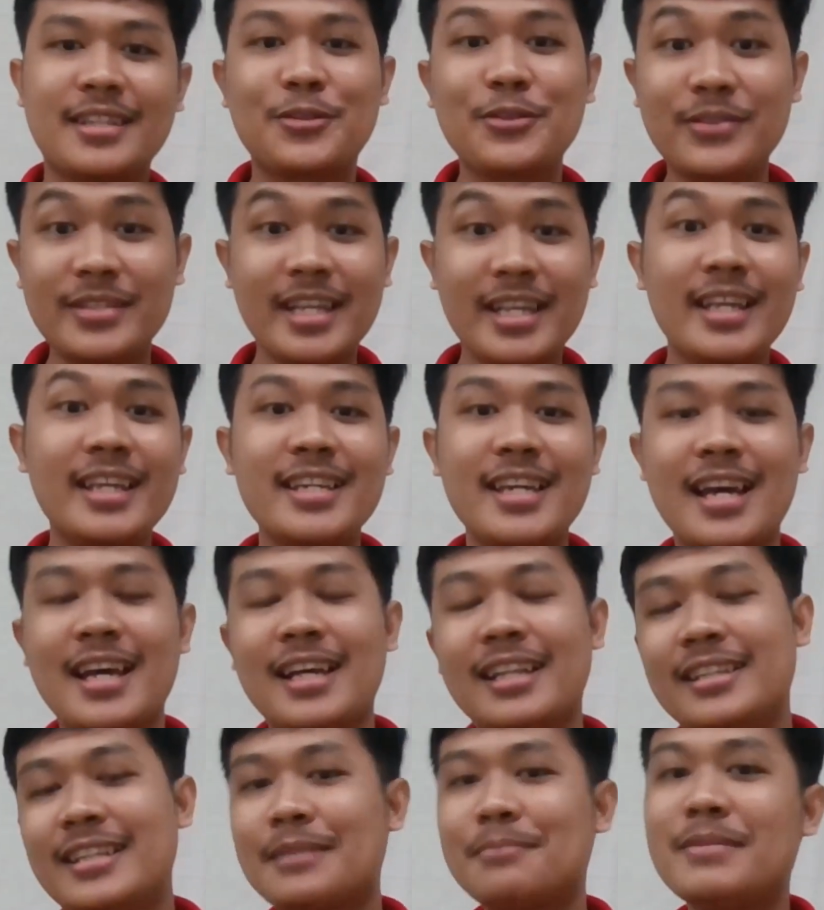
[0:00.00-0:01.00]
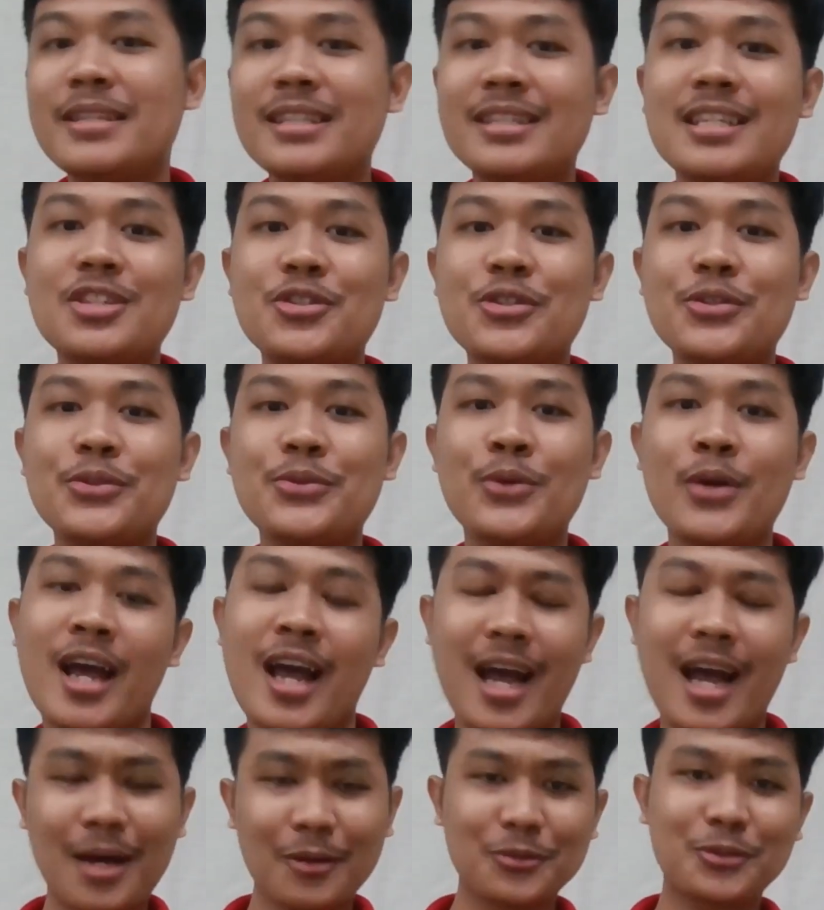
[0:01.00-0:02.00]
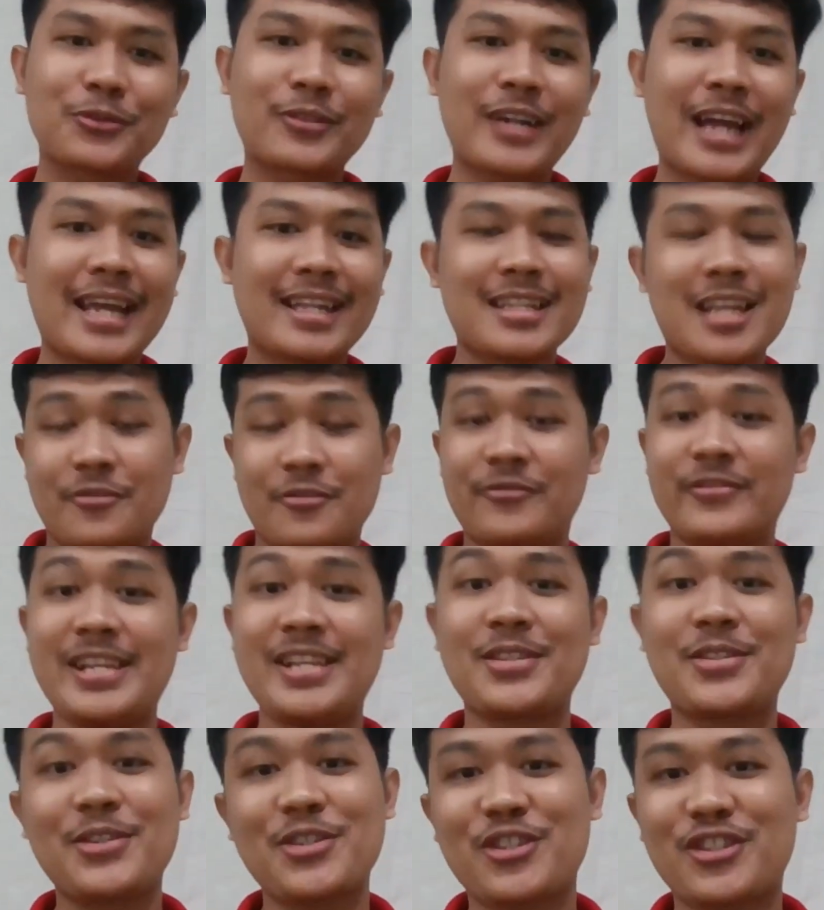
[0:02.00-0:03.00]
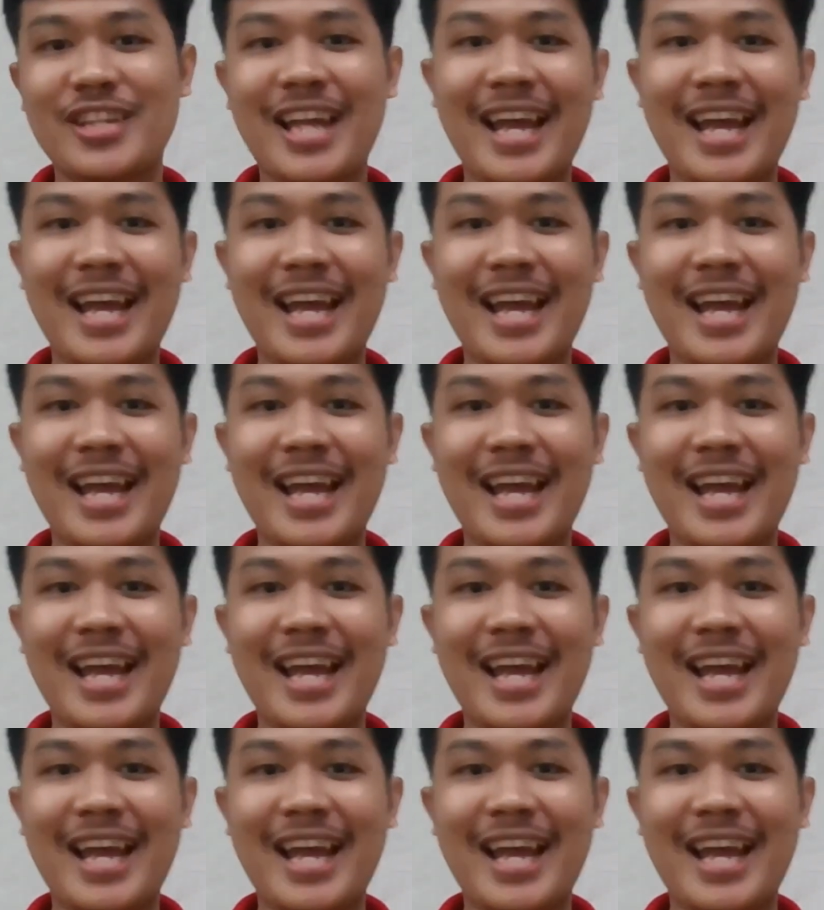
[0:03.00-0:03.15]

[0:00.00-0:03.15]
Today, let me teach you how to write research